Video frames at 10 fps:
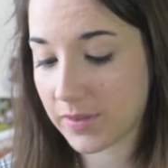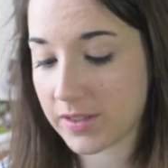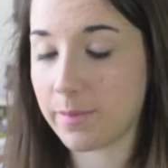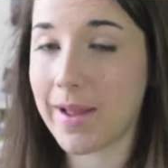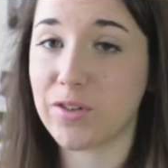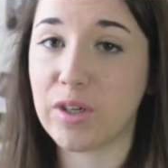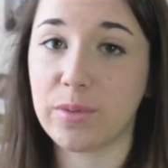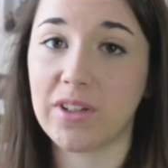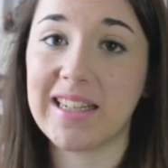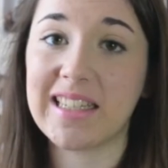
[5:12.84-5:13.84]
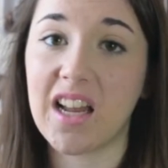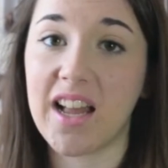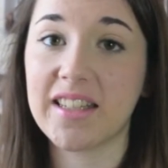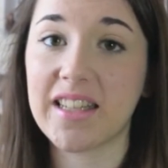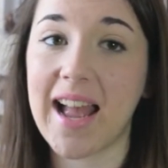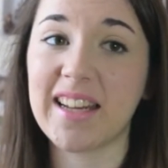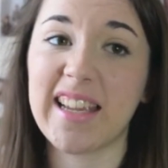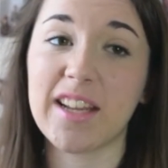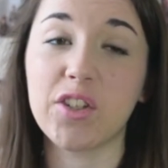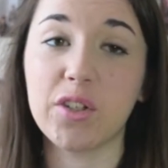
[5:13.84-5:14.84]
some battery operated lights, I had to
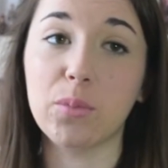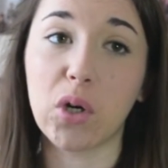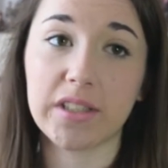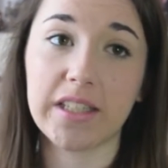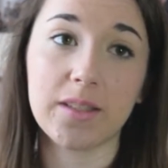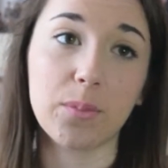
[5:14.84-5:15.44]
get two boxes